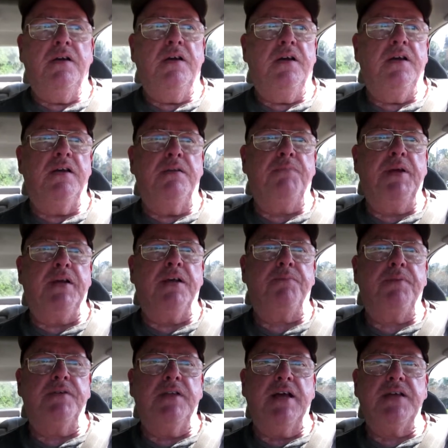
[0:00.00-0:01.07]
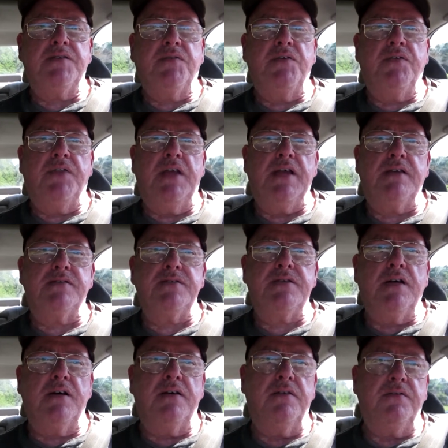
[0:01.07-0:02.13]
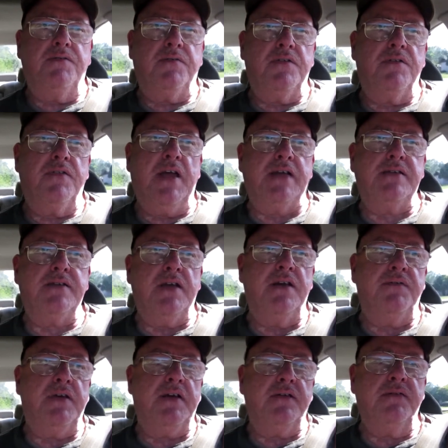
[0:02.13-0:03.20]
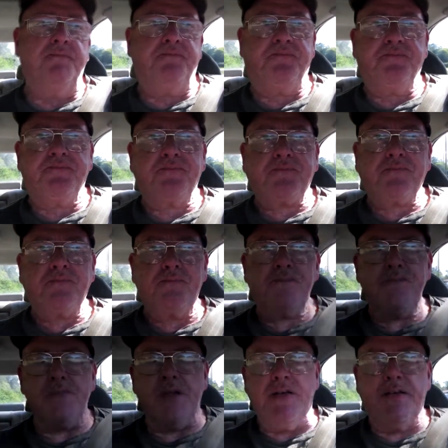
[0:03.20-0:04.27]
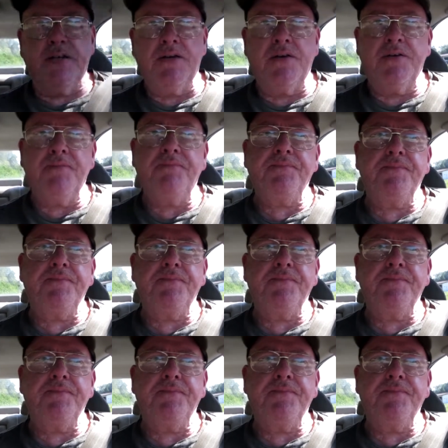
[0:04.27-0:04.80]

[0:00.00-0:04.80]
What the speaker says: and pick up the last few things for Thanksgiving dinner,